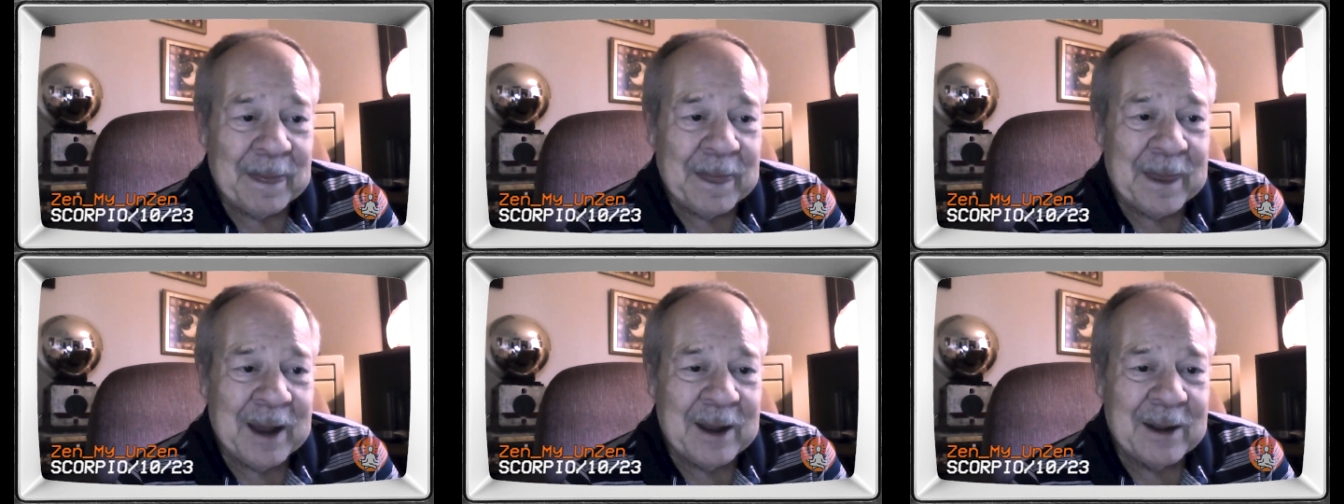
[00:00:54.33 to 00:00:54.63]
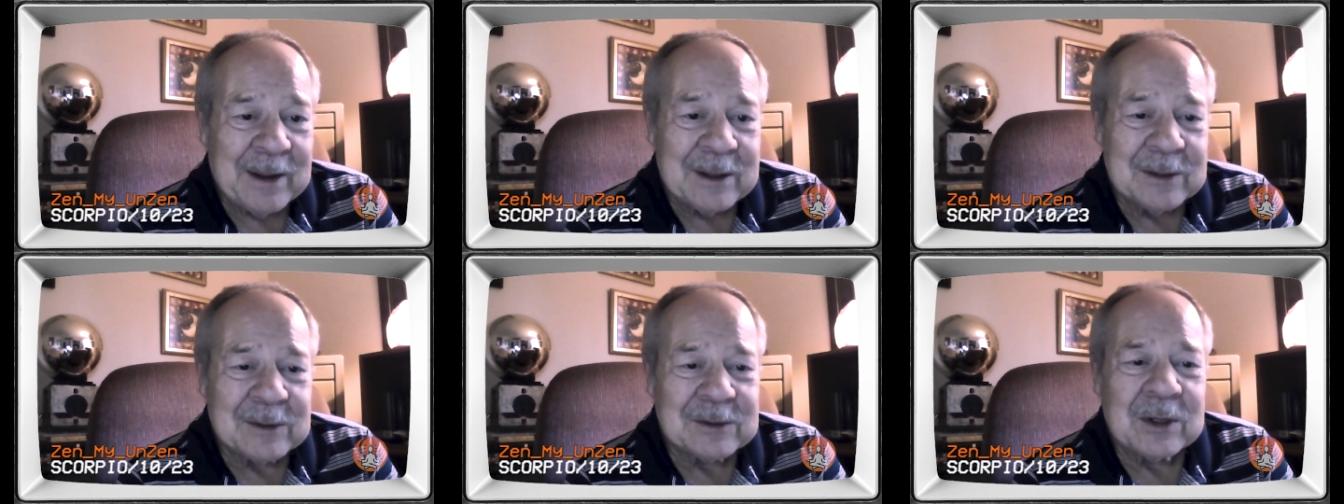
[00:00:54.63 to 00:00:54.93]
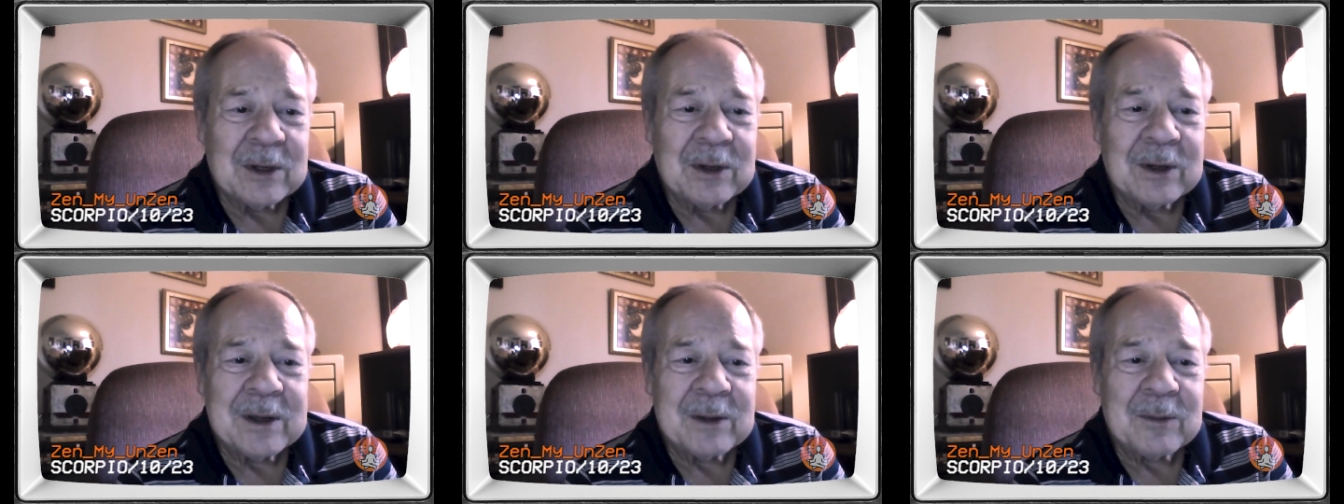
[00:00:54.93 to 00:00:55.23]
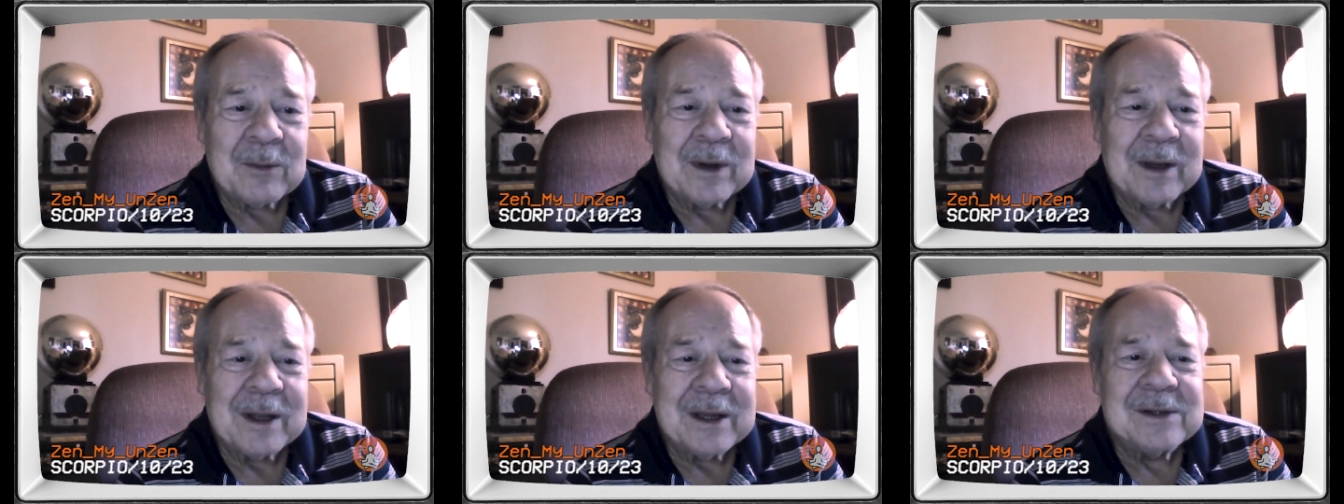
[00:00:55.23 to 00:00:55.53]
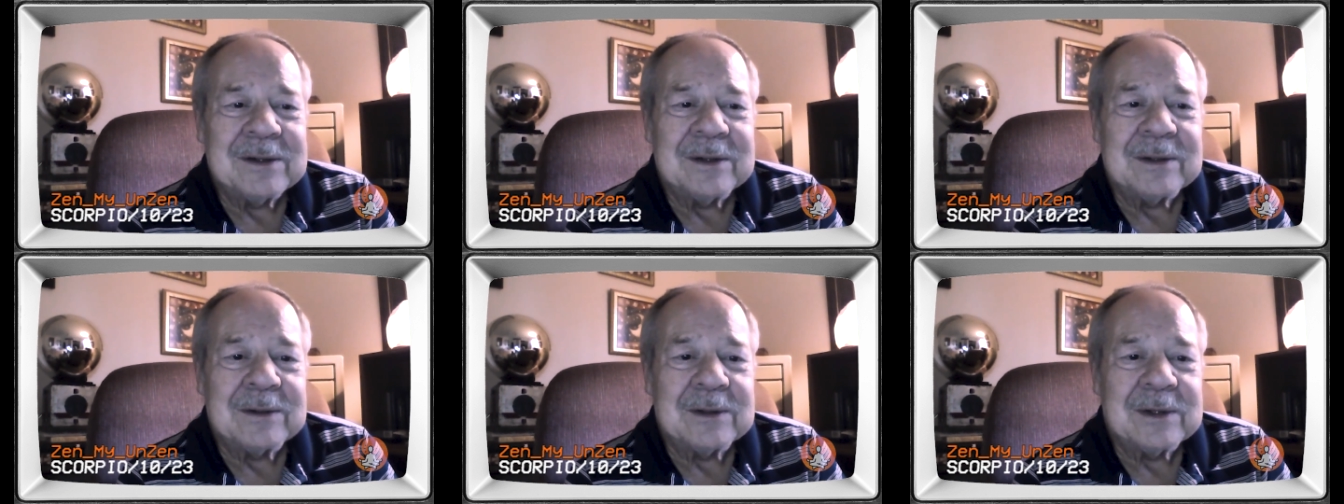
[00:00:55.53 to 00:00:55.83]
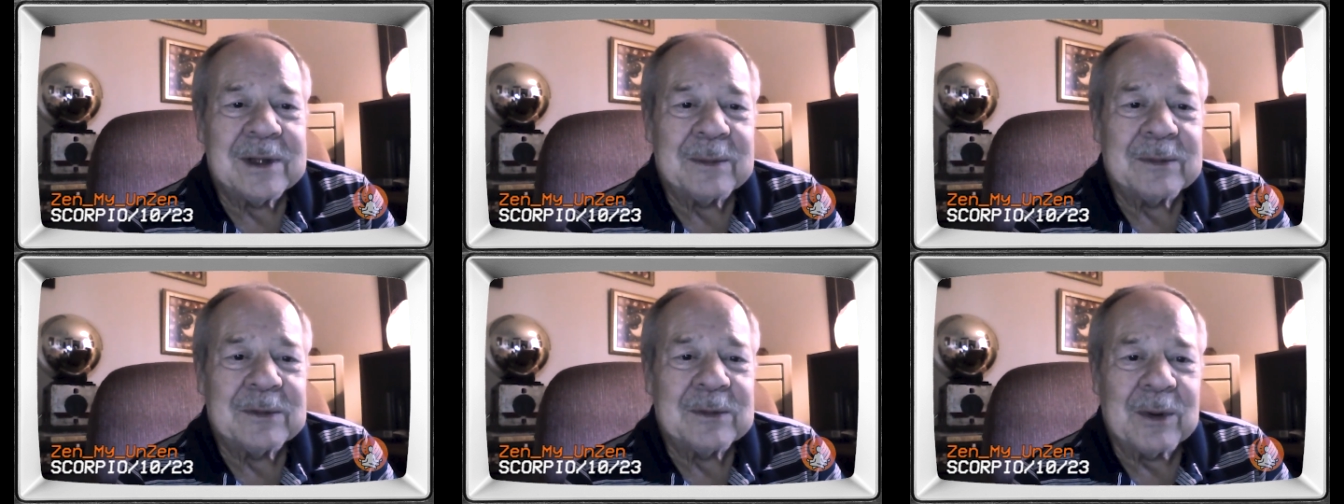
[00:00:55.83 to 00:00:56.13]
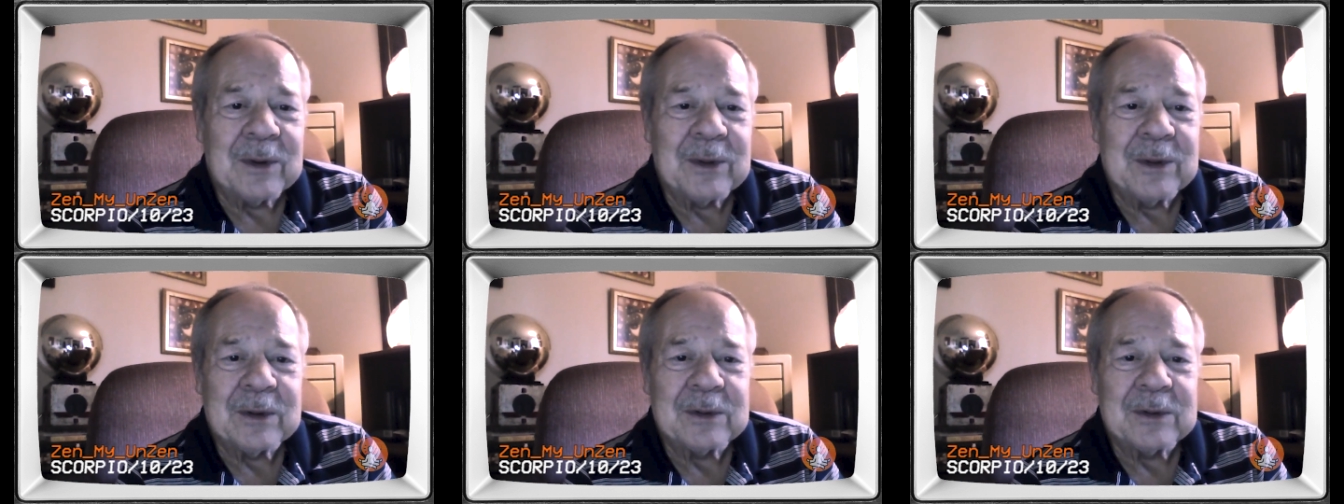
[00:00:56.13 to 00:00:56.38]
Now, here's a look at relationships with